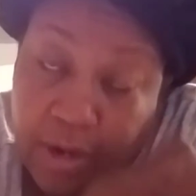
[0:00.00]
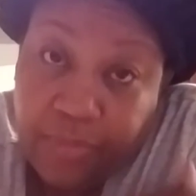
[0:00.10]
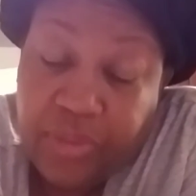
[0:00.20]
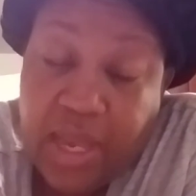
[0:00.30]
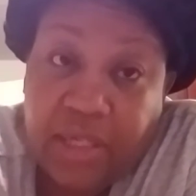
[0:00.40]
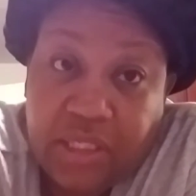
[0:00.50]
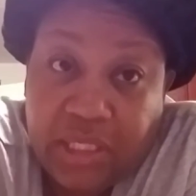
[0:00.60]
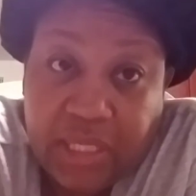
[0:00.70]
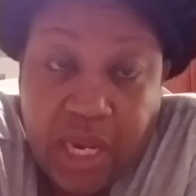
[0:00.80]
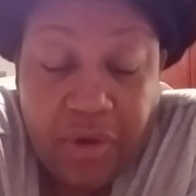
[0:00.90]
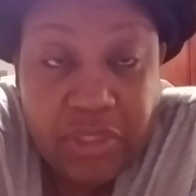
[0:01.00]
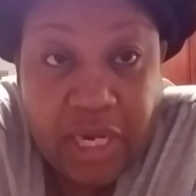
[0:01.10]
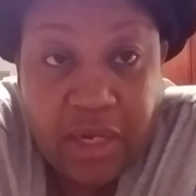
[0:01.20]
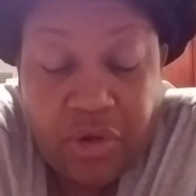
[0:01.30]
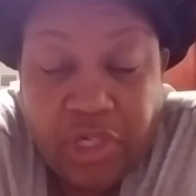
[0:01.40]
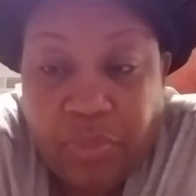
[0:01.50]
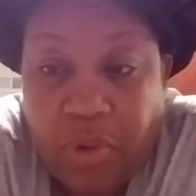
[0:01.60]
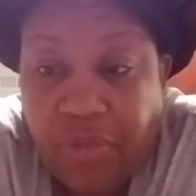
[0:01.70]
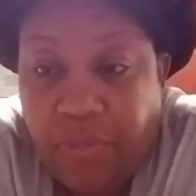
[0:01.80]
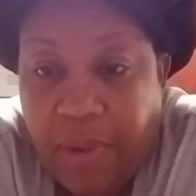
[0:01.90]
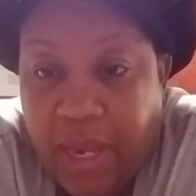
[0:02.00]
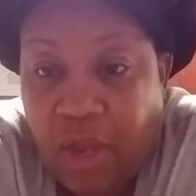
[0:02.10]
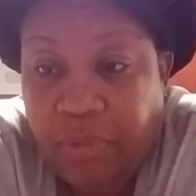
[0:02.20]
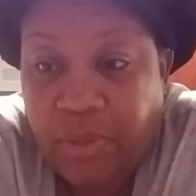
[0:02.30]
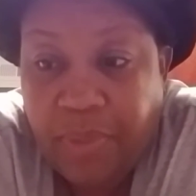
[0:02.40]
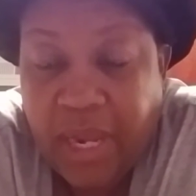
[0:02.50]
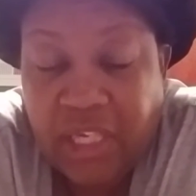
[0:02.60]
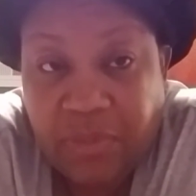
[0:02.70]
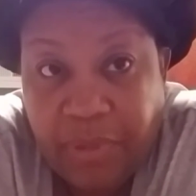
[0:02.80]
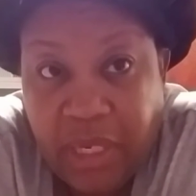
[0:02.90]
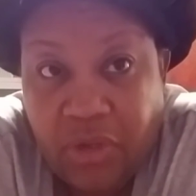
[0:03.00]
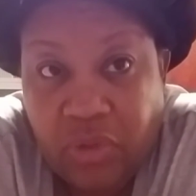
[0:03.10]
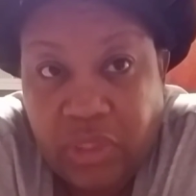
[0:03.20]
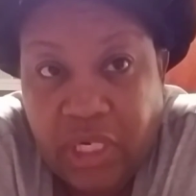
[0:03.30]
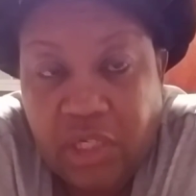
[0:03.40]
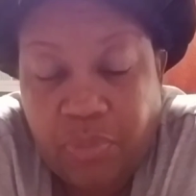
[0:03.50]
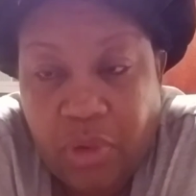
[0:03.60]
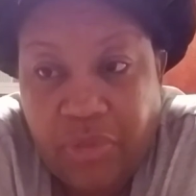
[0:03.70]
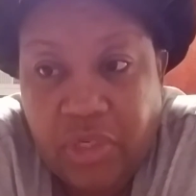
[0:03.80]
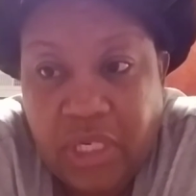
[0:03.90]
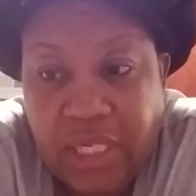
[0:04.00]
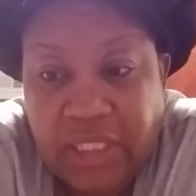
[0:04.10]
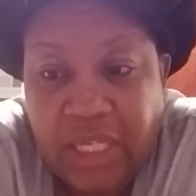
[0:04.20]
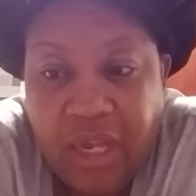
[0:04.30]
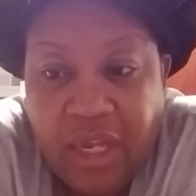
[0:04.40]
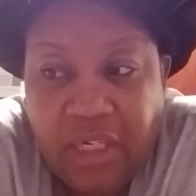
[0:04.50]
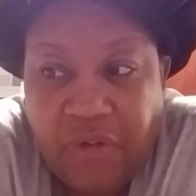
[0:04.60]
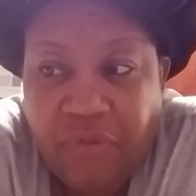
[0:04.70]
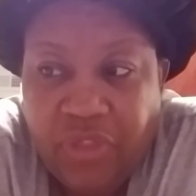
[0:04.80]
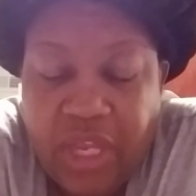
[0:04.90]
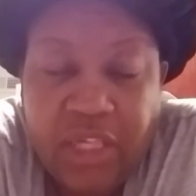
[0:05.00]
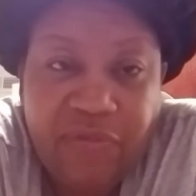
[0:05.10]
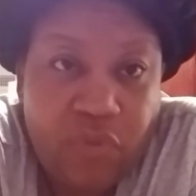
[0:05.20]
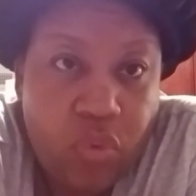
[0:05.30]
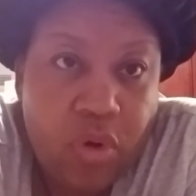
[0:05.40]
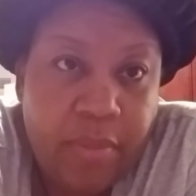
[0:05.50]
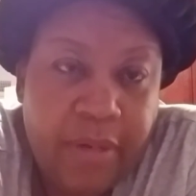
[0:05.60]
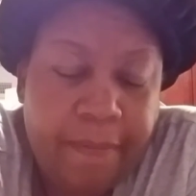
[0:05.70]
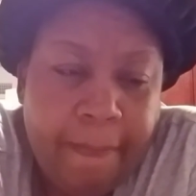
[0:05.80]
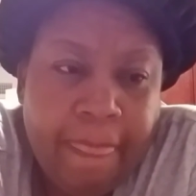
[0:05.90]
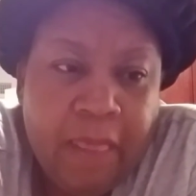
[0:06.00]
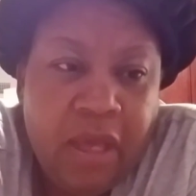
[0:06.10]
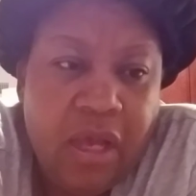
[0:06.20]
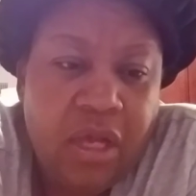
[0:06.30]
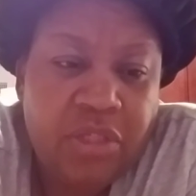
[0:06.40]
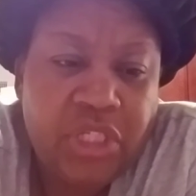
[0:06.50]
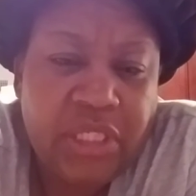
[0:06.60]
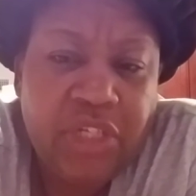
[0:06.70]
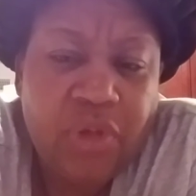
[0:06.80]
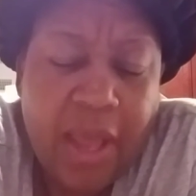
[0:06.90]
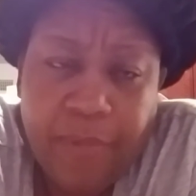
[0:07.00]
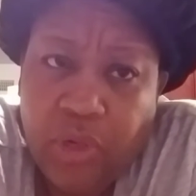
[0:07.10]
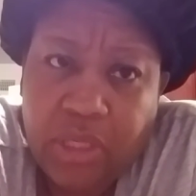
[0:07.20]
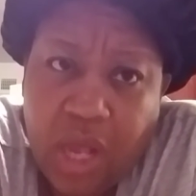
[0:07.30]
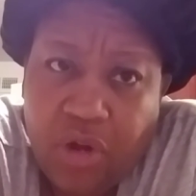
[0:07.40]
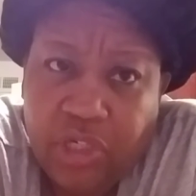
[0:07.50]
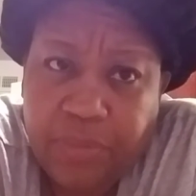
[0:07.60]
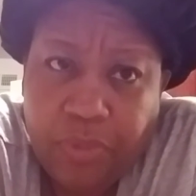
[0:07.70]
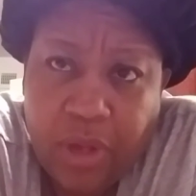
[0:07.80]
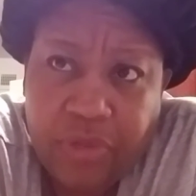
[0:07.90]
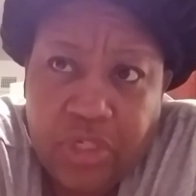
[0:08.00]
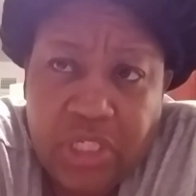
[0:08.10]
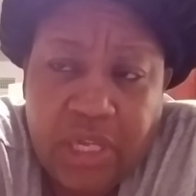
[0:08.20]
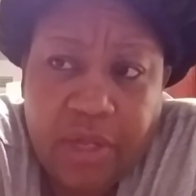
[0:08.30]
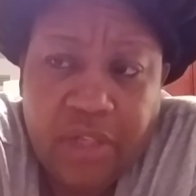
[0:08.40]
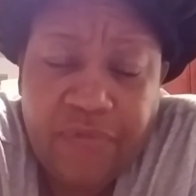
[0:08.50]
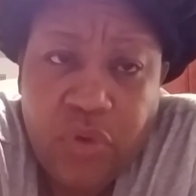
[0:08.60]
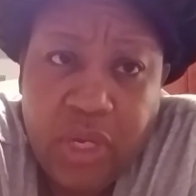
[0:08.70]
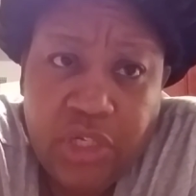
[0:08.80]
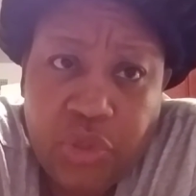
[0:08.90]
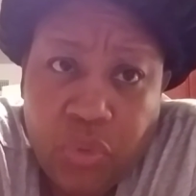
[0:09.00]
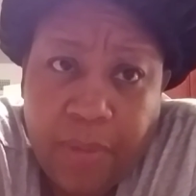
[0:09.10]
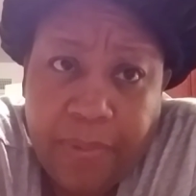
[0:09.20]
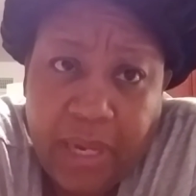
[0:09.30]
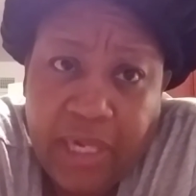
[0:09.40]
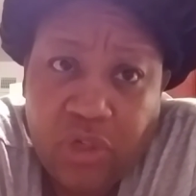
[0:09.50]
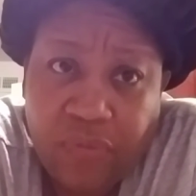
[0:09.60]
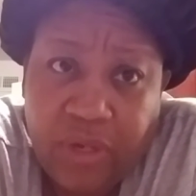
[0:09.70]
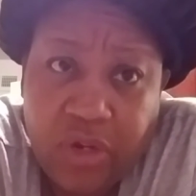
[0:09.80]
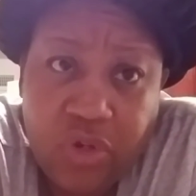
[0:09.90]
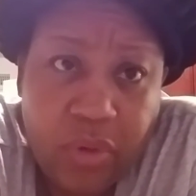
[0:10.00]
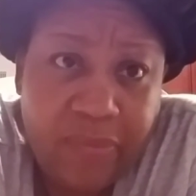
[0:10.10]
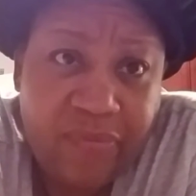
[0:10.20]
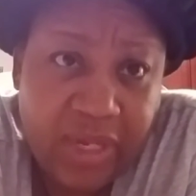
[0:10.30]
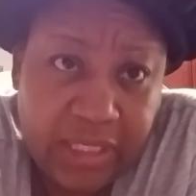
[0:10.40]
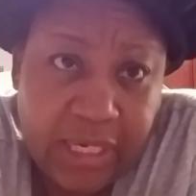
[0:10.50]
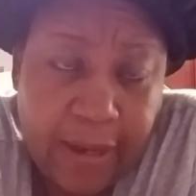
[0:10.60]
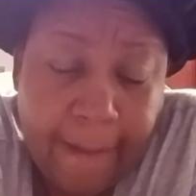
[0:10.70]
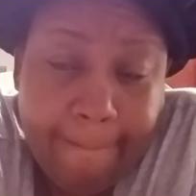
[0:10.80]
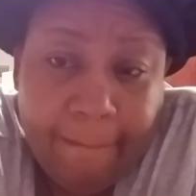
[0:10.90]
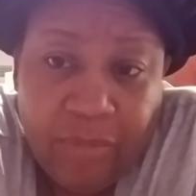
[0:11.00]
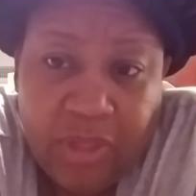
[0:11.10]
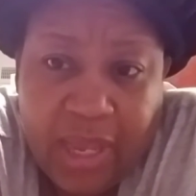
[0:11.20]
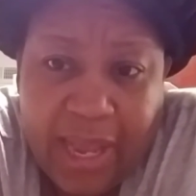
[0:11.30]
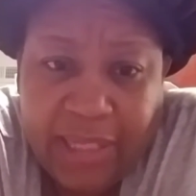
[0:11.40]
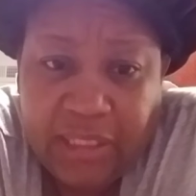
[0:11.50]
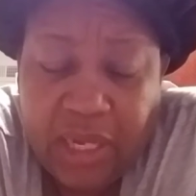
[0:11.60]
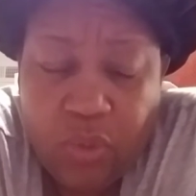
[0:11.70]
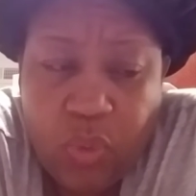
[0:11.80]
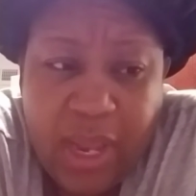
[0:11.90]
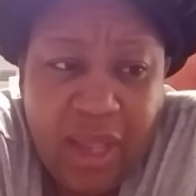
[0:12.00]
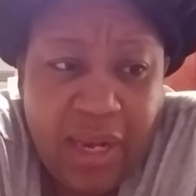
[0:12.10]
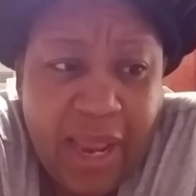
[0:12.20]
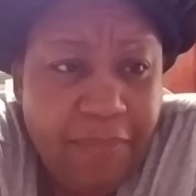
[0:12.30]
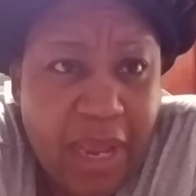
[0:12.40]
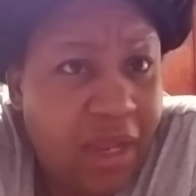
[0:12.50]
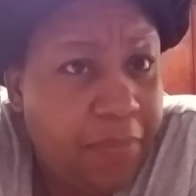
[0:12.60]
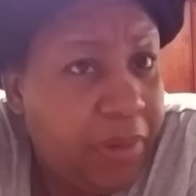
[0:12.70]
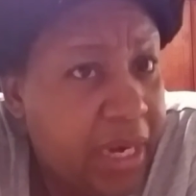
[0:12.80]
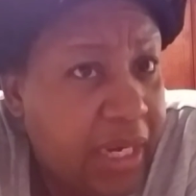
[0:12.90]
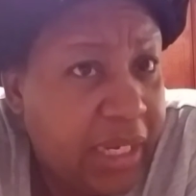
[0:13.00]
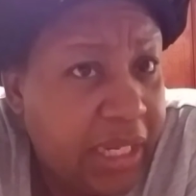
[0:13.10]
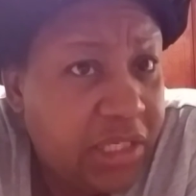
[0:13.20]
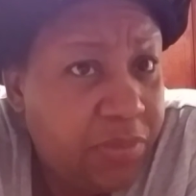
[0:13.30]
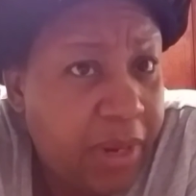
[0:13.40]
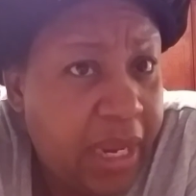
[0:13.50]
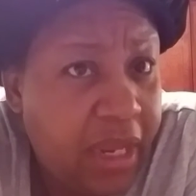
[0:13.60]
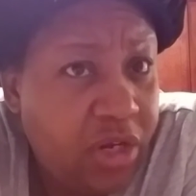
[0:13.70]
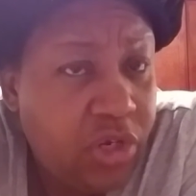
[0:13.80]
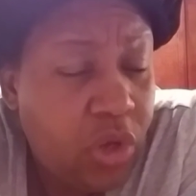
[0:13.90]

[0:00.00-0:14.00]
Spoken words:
that's his caretaker. His brother helps him pay his bills, and his brother does different things for him. And she said, so I'm going to call his brother. She said, because if you get 2 complaints over here, you're evicted. I say, well, I'm not complaining against the man.